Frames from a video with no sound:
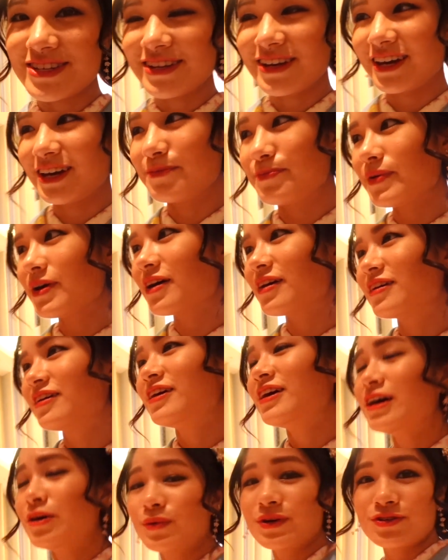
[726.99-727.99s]
today, but
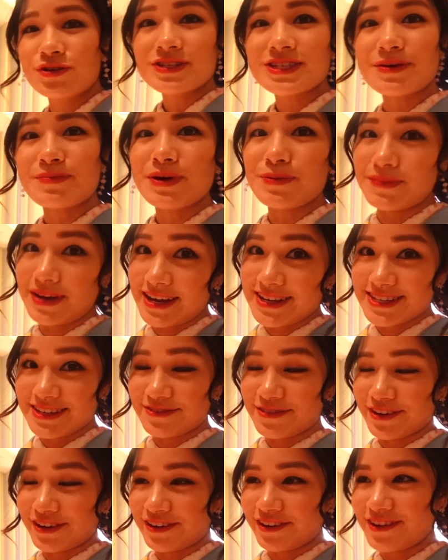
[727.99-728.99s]
we took some
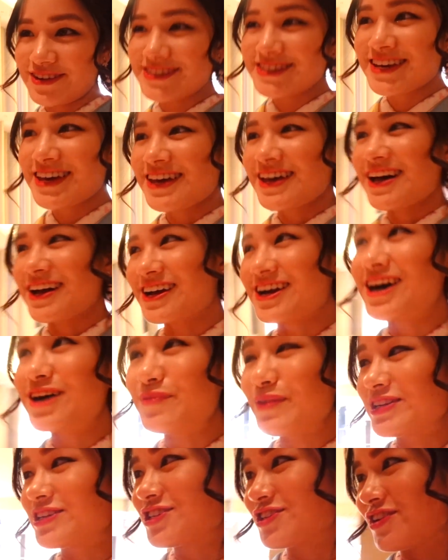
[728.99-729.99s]
amazing photos. Can't
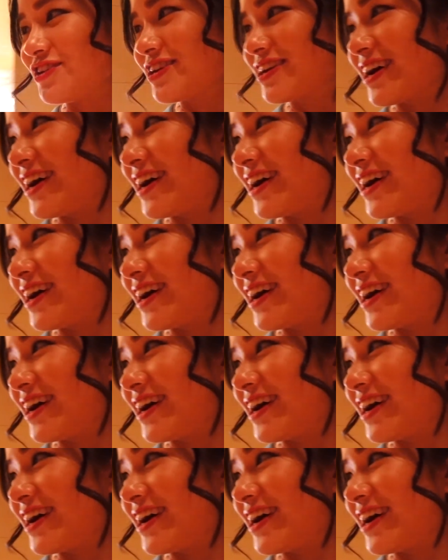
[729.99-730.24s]
wait to show you